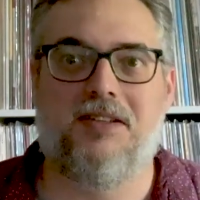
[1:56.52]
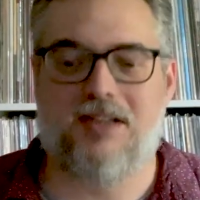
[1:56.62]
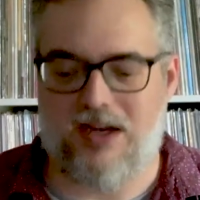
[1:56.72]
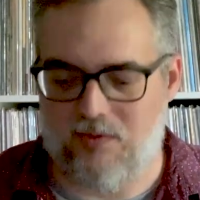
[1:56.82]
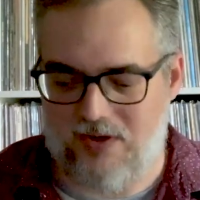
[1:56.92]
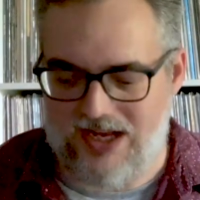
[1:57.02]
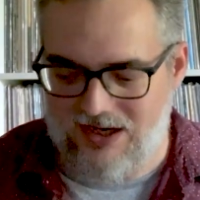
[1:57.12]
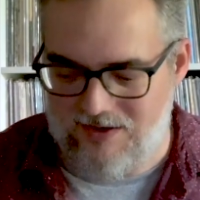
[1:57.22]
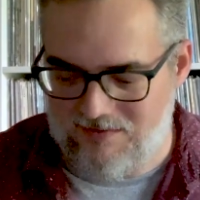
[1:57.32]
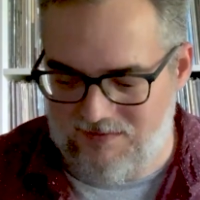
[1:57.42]
And we'll get
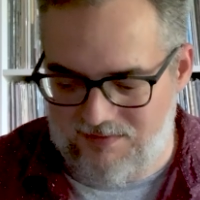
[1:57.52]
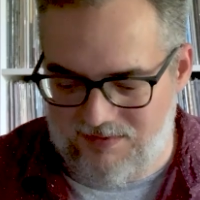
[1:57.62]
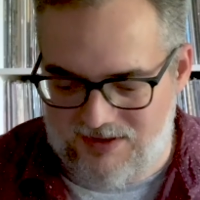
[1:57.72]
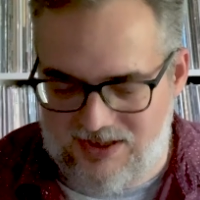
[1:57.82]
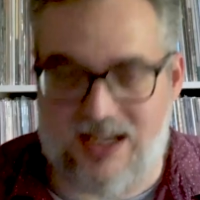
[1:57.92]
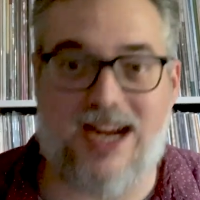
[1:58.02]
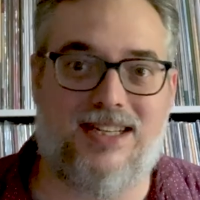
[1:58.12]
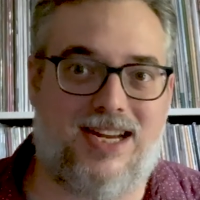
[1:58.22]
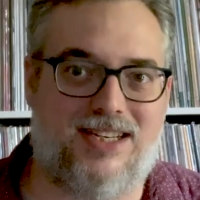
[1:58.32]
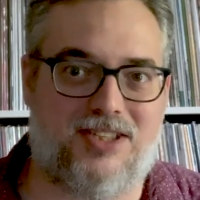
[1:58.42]
a slight
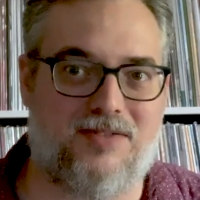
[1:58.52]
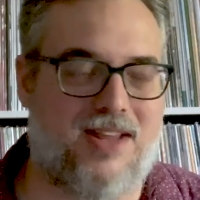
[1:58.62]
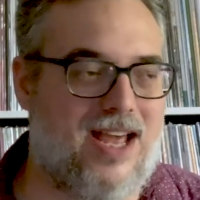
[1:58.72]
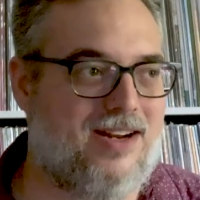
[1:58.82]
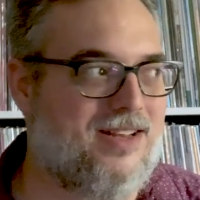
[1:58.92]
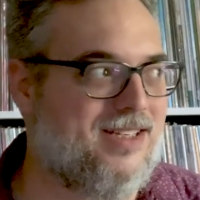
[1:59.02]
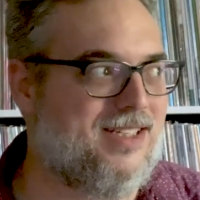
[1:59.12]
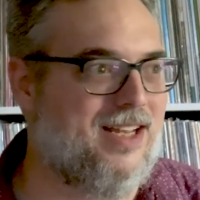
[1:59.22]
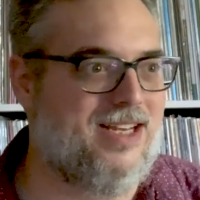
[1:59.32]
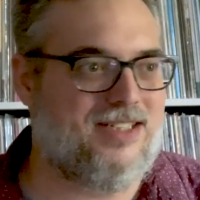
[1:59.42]
taste of that in this
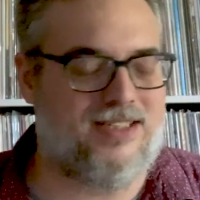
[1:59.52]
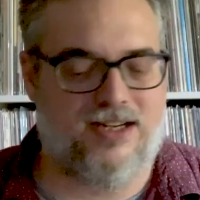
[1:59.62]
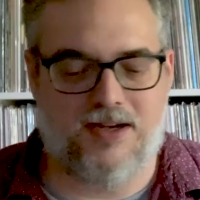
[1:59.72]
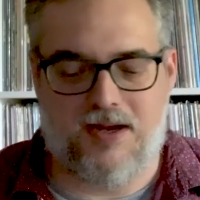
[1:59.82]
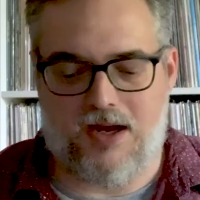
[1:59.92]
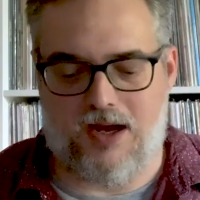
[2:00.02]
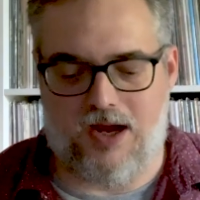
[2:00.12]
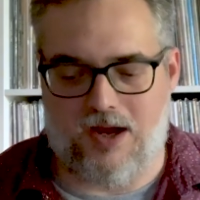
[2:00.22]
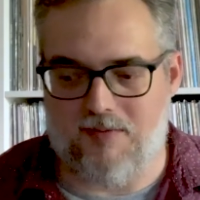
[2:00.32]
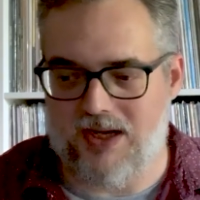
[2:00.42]
list.
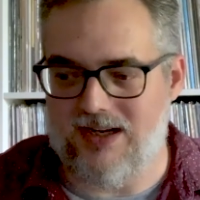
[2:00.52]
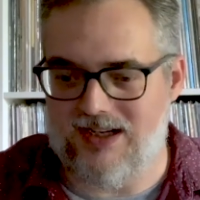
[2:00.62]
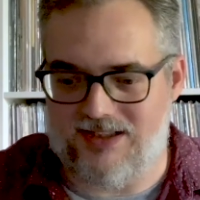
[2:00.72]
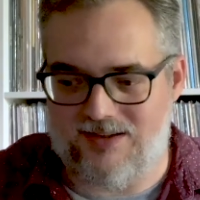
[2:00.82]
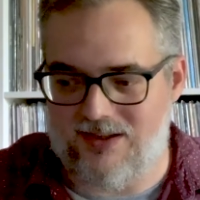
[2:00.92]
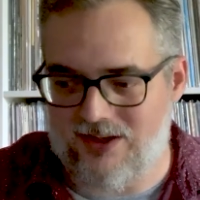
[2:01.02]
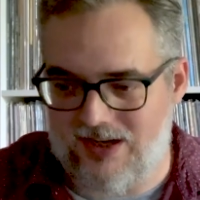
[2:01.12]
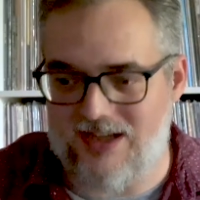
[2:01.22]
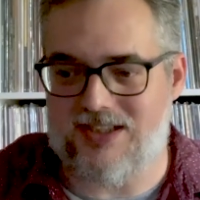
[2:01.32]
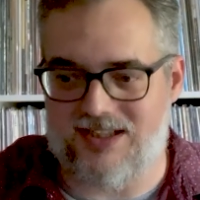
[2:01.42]
But you're
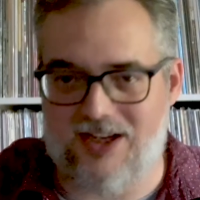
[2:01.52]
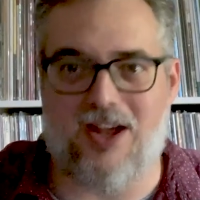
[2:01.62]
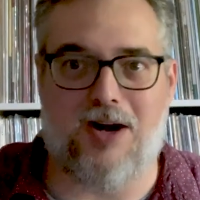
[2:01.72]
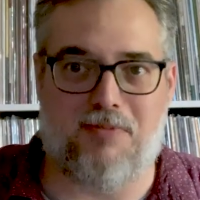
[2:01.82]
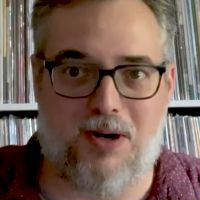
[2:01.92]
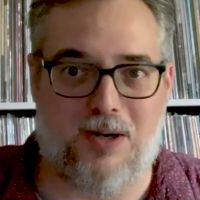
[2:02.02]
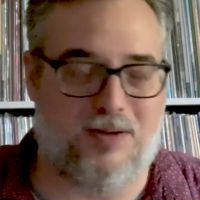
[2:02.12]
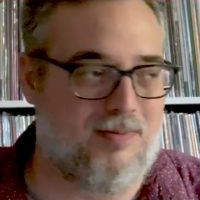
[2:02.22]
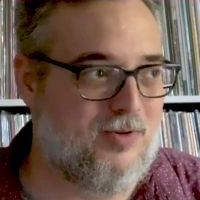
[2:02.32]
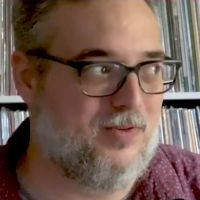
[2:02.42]
going to see a lot of punk
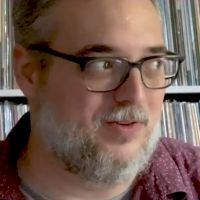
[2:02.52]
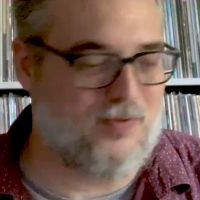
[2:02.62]
moving